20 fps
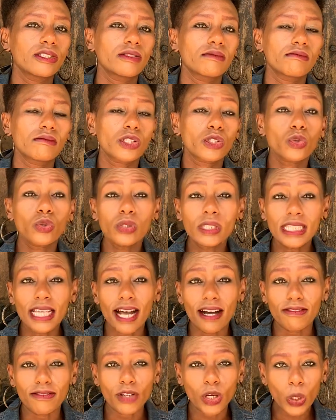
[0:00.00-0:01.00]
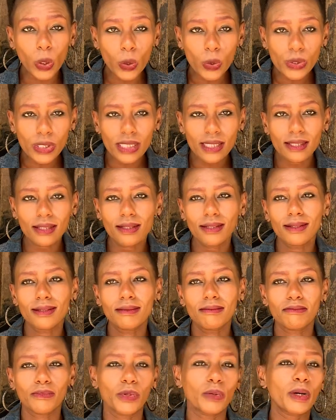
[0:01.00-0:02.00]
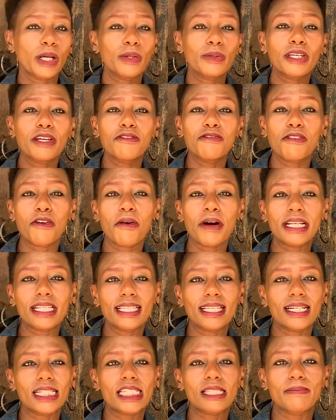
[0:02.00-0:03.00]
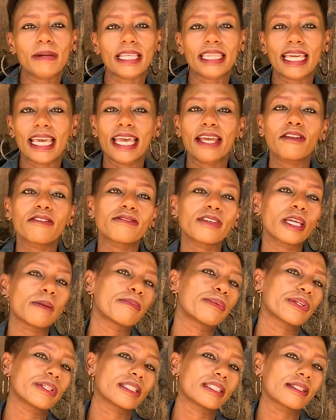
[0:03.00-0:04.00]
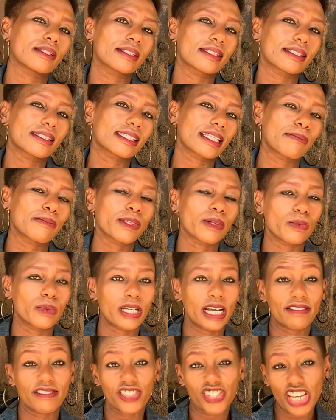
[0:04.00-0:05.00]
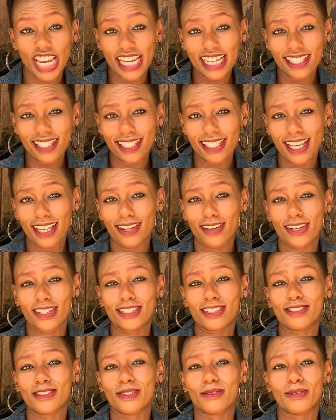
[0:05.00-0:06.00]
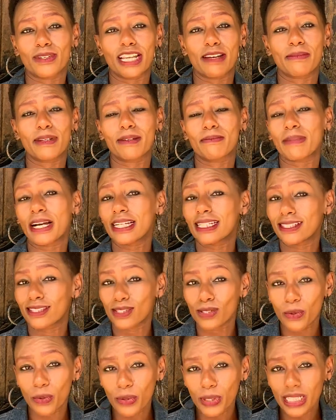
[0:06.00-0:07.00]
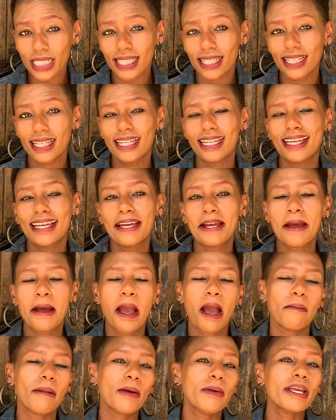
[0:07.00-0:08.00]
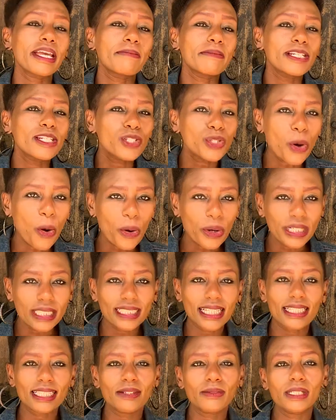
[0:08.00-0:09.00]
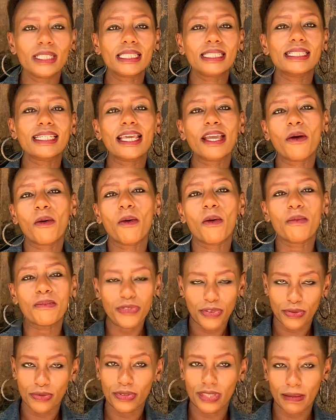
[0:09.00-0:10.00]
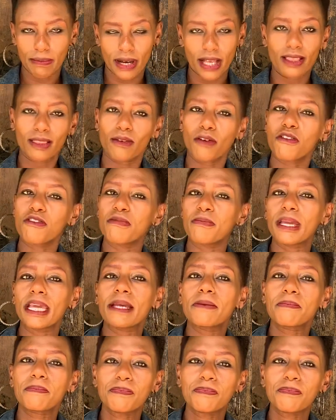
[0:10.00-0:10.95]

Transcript: schools have closed we were looking forward that by the end of April something would have changed and our children would have been back in school but we've been told that they will stay home through the month of May.